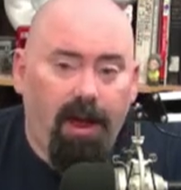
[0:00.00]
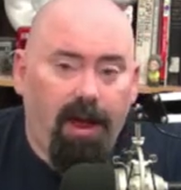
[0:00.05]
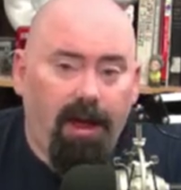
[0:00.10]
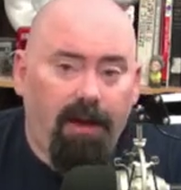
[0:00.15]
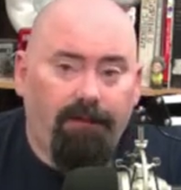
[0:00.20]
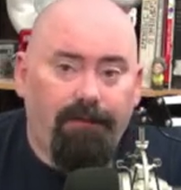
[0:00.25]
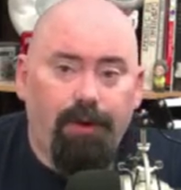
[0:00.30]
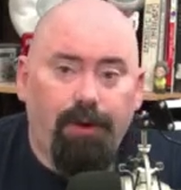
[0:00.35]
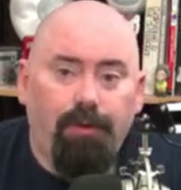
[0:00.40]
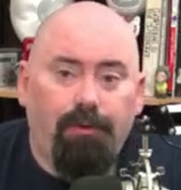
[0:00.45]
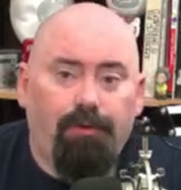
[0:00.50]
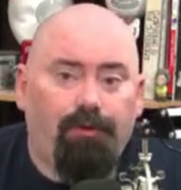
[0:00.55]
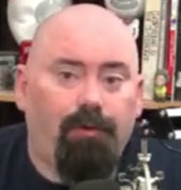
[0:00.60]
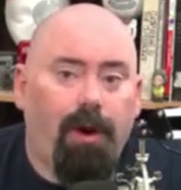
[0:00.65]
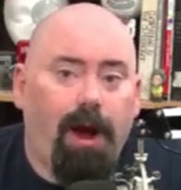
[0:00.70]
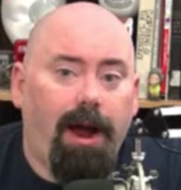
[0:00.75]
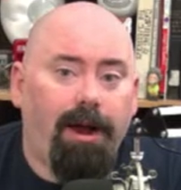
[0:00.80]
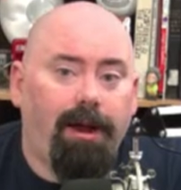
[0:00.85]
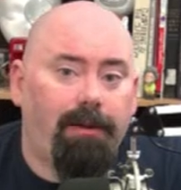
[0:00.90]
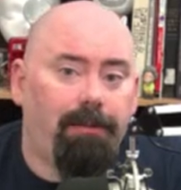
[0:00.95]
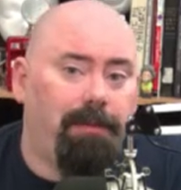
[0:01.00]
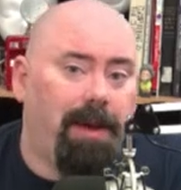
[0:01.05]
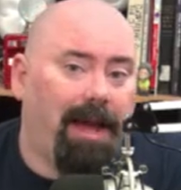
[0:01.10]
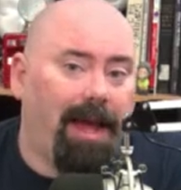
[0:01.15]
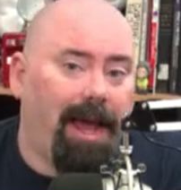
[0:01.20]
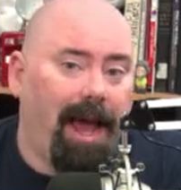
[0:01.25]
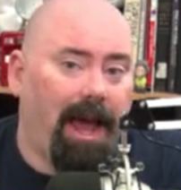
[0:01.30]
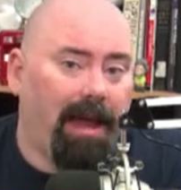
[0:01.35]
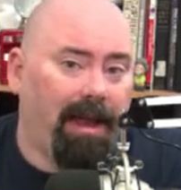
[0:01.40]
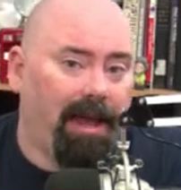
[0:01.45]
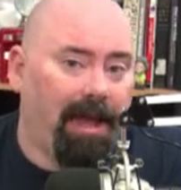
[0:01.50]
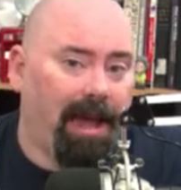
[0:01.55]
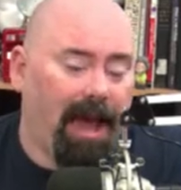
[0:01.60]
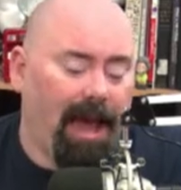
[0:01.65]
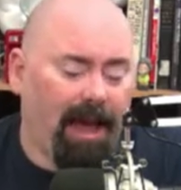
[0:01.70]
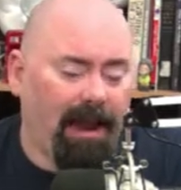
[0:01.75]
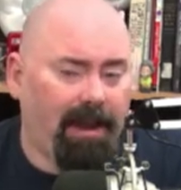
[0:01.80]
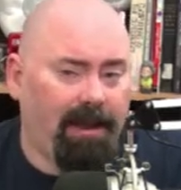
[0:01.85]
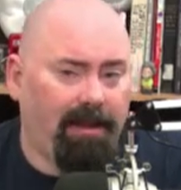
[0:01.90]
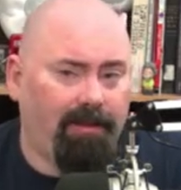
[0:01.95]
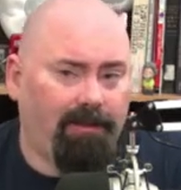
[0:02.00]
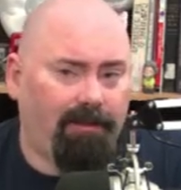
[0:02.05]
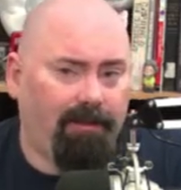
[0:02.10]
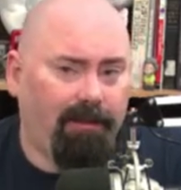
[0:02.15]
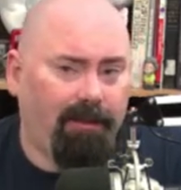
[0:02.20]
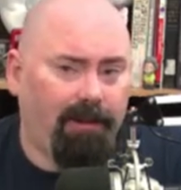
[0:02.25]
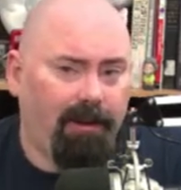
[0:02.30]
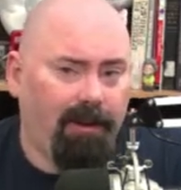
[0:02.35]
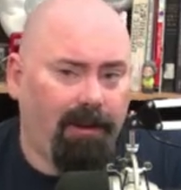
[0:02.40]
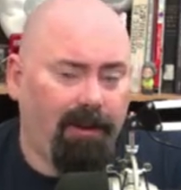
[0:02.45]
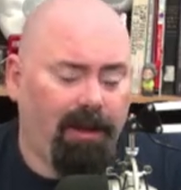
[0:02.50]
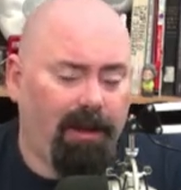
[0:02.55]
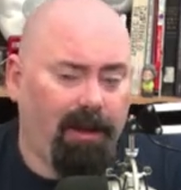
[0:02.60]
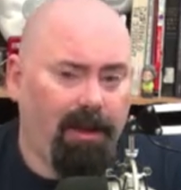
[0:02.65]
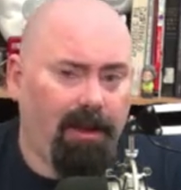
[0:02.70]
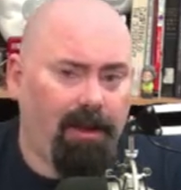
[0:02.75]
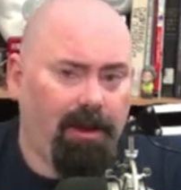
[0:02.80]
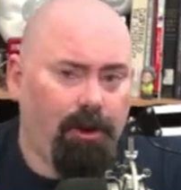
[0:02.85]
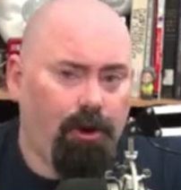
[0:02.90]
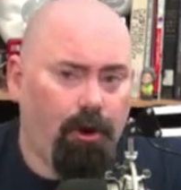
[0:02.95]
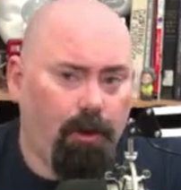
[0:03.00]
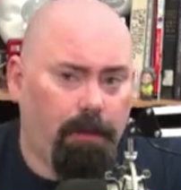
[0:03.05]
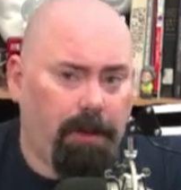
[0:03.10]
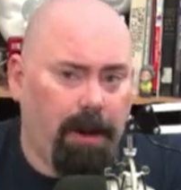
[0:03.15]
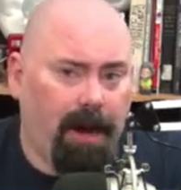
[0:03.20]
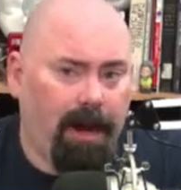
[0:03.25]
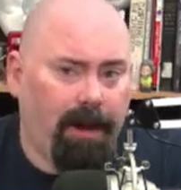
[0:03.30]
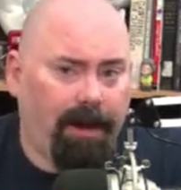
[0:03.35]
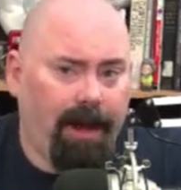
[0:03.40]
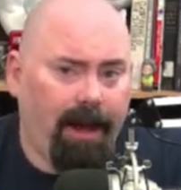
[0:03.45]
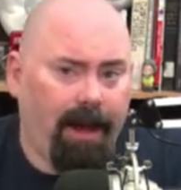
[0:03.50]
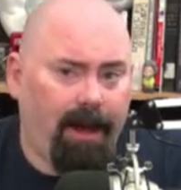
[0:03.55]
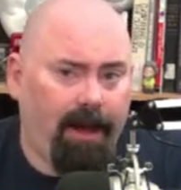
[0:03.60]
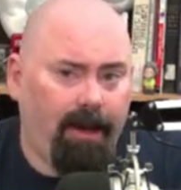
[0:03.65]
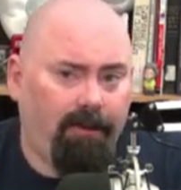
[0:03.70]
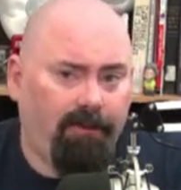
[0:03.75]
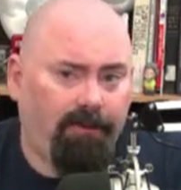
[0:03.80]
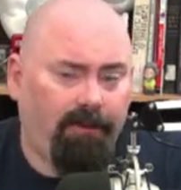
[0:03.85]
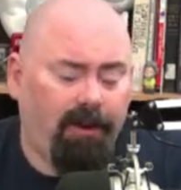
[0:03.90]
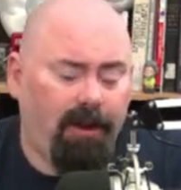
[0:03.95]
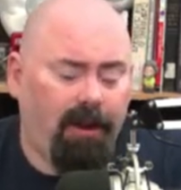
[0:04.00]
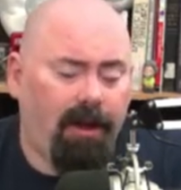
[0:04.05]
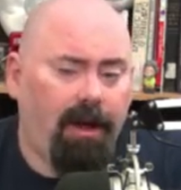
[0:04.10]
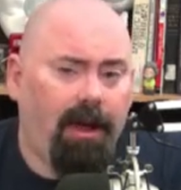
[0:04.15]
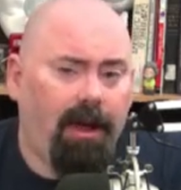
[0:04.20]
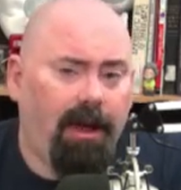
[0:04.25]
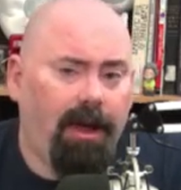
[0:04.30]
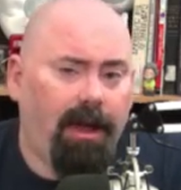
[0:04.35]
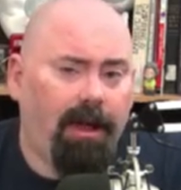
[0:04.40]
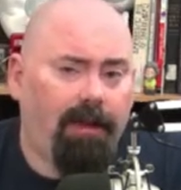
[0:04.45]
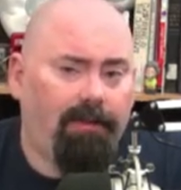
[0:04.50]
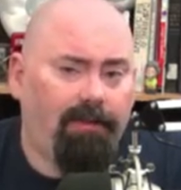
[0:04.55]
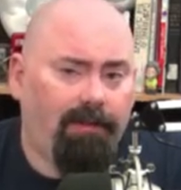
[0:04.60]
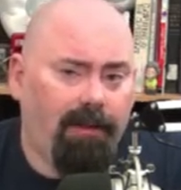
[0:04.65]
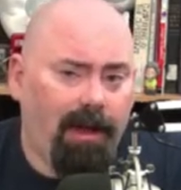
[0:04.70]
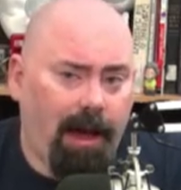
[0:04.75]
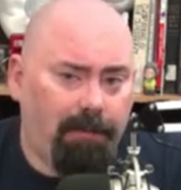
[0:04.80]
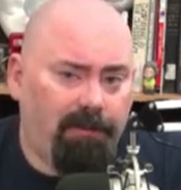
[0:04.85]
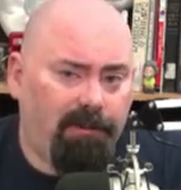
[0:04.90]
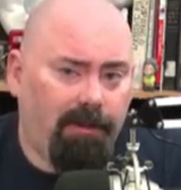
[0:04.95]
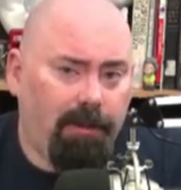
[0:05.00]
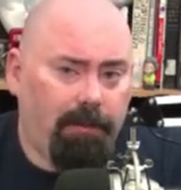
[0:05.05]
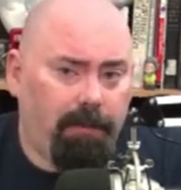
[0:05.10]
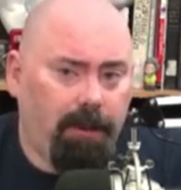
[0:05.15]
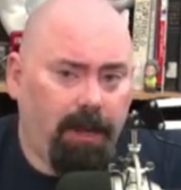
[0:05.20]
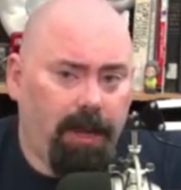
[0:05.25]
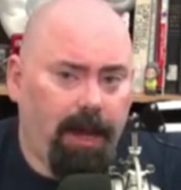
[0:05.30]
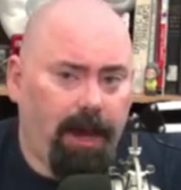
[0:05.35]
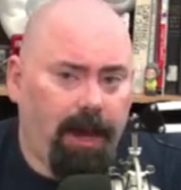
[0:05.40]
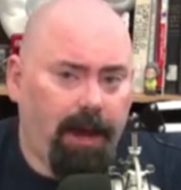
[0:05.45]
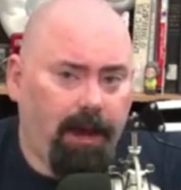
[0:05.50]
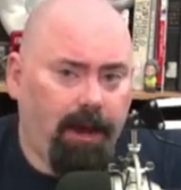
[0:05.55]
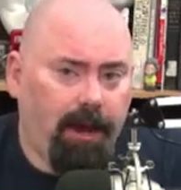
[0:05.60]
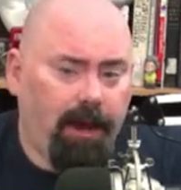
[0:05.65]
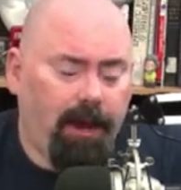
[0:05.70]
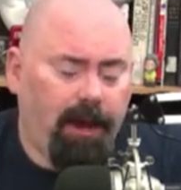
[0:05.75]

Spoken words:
if you try to make any edits in your podcast, it stops the play.